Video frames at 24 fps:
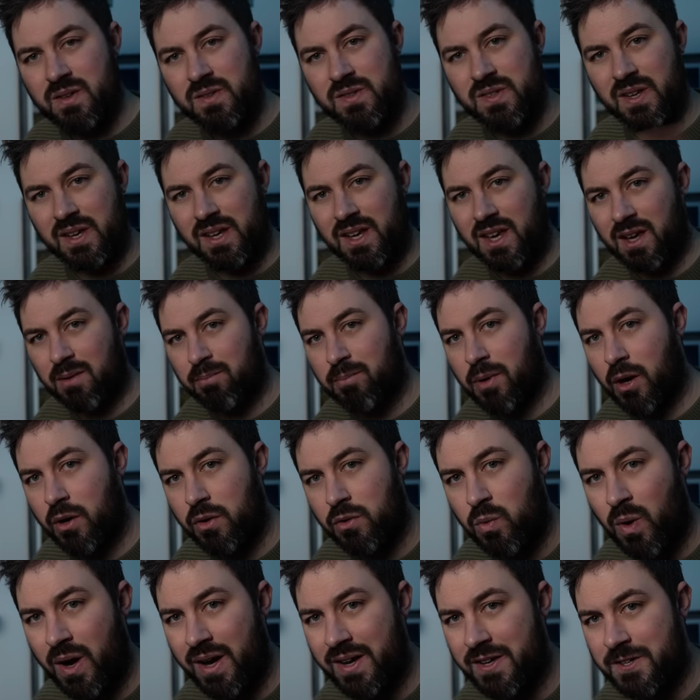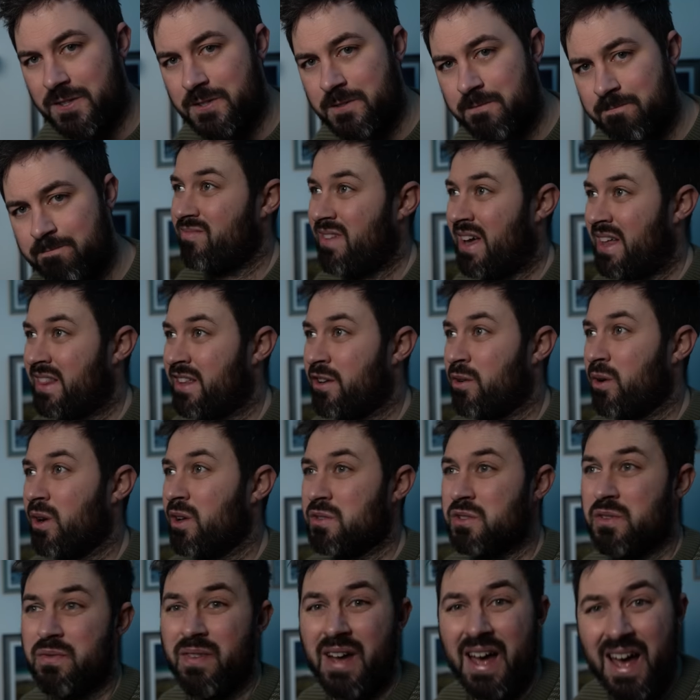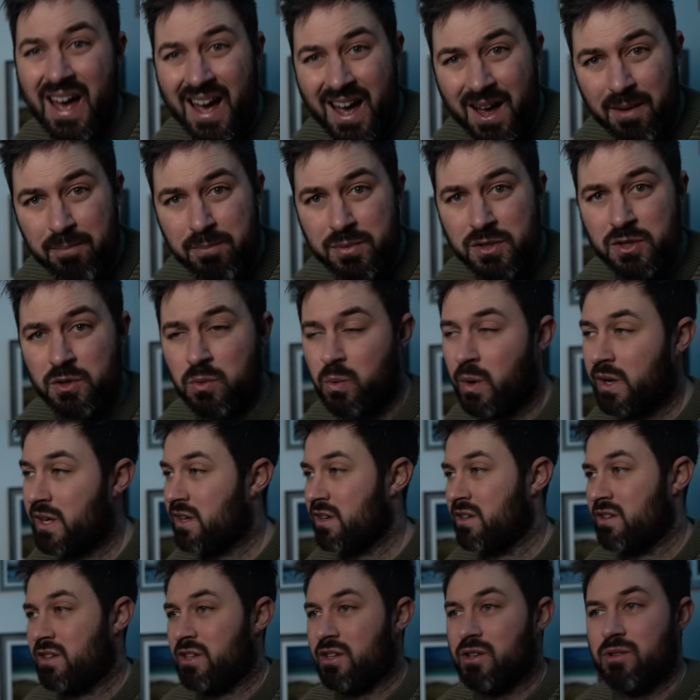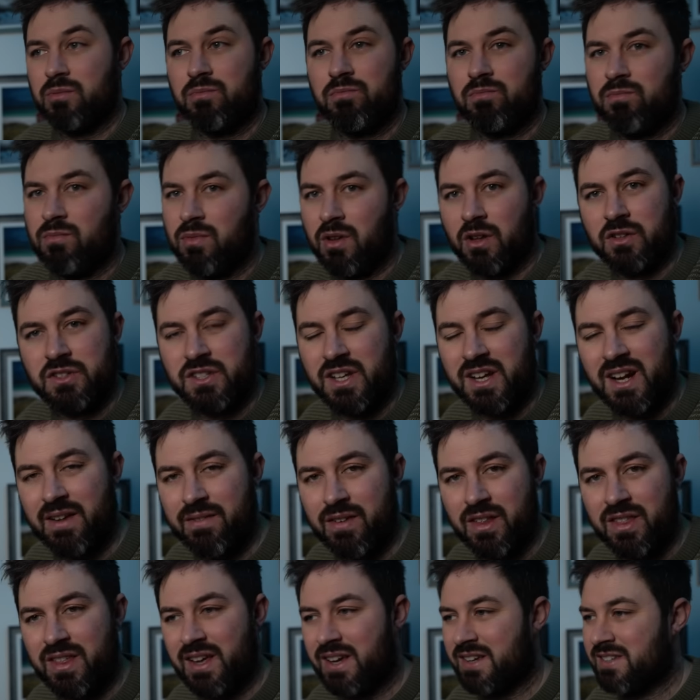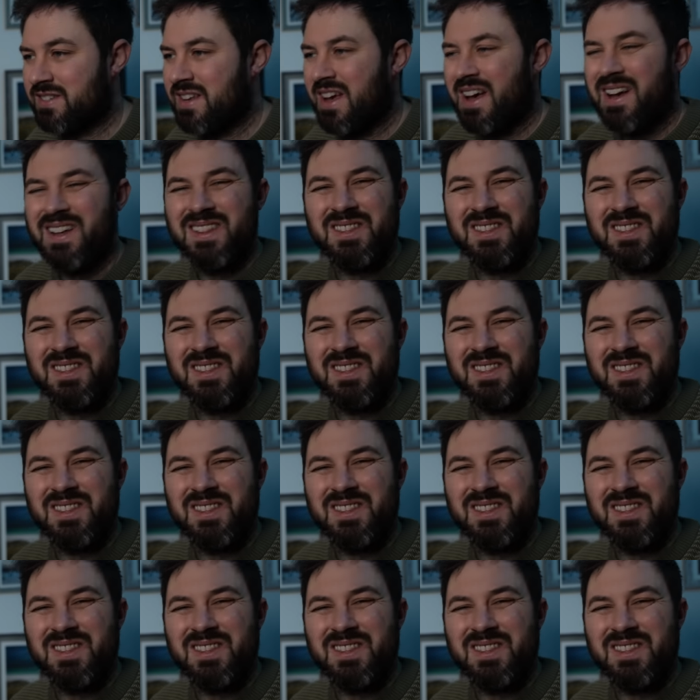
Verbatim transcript: syncing both ways. And there are loads of apps where you can do lots of clever things.